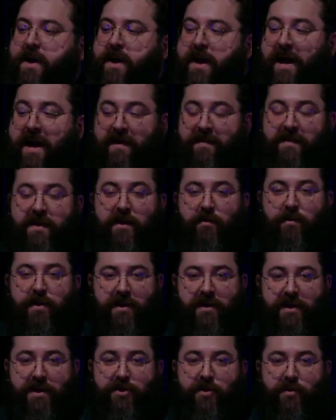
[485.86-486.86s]
and the
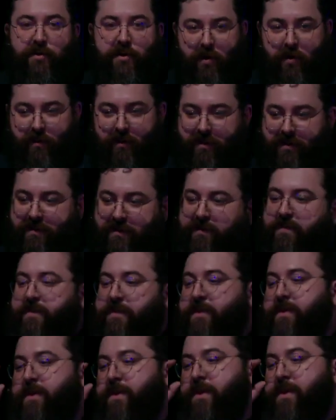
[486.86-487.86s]
authorization code.
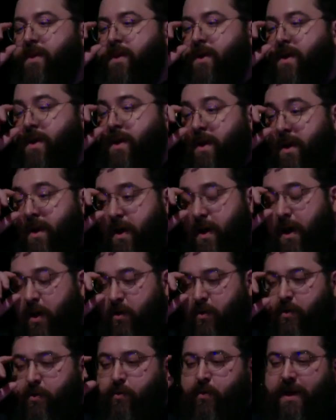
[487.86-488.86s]
How
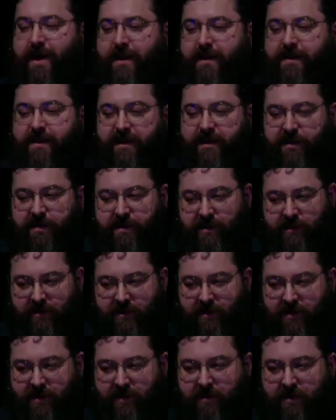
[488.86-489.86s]
do we get these
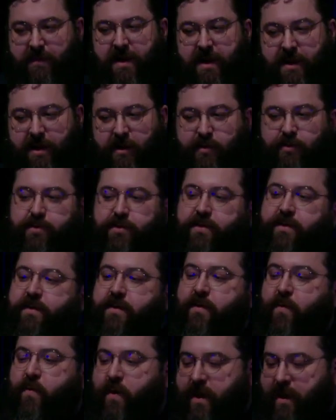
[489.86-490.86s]
values?
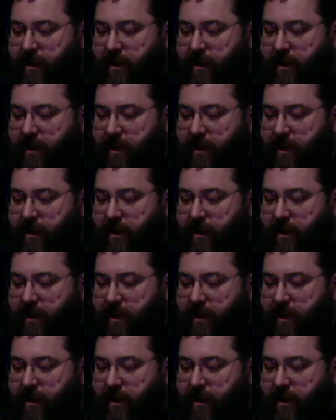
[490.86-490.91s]
Well,